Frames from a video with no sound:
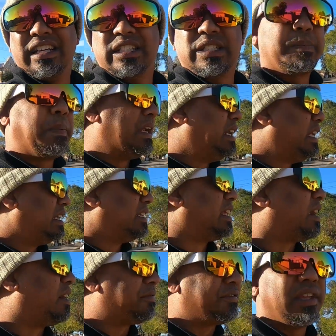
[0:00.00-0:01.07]
spinning,
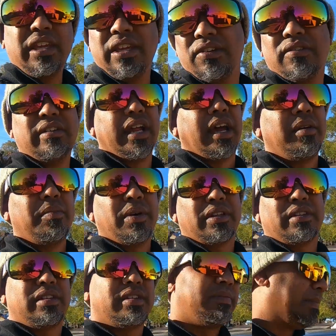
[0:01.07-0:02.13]
drifting, you name
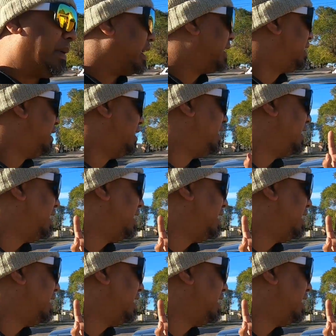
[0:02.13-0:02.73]
it. But